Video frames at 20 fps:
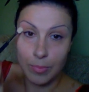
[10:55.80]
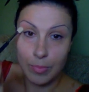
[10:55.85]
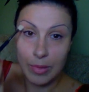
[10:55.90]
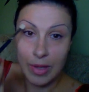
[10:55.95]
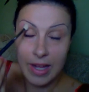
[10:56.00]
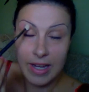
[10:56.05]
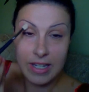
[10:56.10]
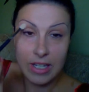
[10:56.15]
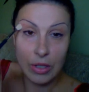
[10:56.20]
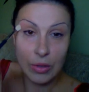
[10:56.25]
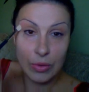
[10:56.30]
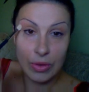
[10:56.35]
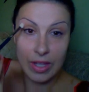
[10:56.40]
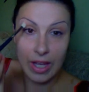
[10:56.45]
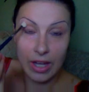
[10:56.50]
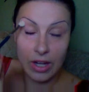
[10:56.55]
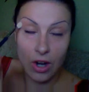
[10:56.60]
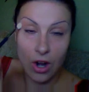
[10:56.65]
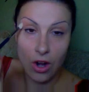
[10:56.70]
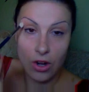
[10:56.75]
blend out
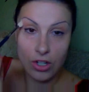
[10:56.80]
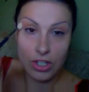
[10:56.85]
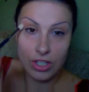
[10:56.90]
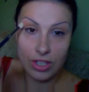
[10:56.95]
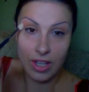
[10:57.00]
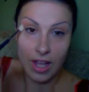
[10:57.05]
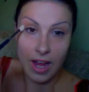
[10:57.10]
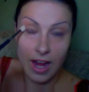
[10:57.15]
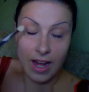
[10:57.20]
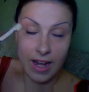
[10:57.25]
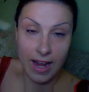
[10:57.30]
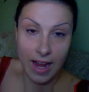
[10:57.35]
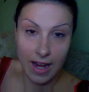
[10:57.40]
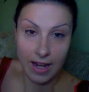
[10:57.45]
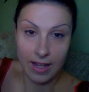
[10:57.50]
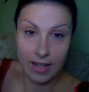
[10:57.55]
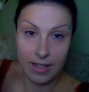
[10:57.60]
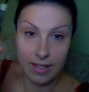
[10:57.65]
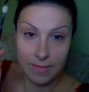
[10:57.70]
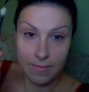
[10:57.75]
that harsh line,
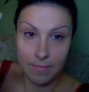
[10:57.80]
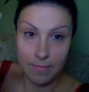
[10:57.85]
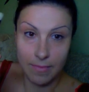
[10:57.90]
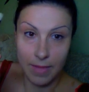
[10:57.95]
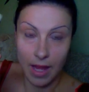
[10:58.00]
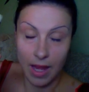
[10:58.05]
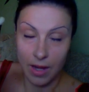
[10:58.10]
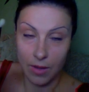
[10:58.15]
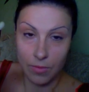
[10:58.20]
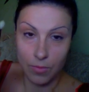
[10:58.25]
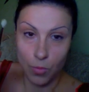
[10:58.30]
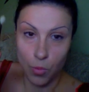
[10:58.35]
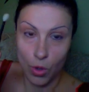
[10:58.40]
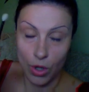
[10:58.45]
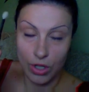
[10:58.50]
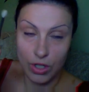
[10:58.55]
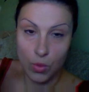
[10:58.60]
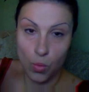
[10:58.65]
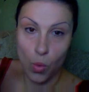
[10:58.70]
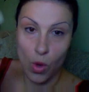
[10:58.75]
and it
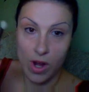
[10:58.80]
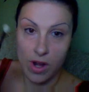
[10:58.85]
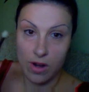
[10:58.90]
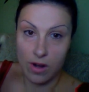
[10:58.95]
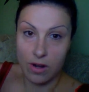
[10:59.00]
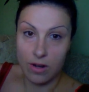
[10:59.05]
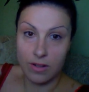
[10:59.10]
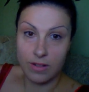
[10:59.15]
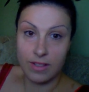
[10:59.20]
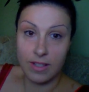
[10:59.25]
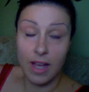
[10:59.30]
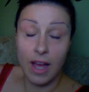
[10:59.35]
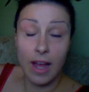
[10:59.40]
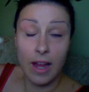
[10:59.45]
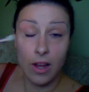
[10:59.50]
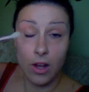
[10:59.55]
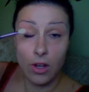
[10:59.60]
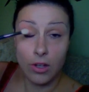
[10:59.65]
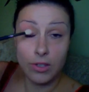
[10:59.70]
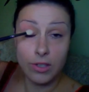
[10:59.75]
works wonders.
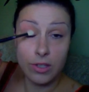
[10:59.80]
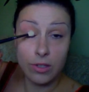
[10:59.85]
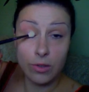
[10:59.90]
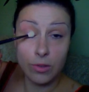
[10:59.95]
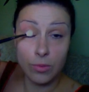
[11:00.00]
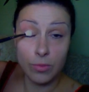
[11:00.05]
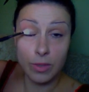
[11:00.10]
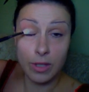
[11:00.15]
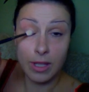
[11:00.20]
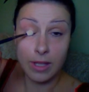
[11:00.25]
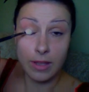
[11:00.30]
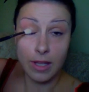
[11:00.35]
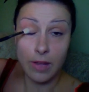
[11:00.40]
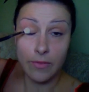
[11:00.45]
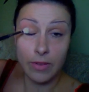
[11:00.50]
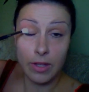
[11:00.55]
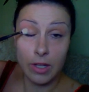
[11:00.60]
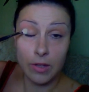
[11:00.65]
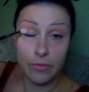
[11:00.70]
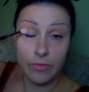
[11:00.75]
I also really
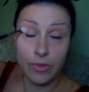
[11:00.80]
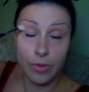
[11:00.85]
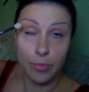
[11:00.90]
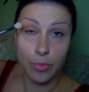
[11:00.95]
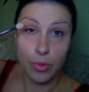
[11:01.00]
love it for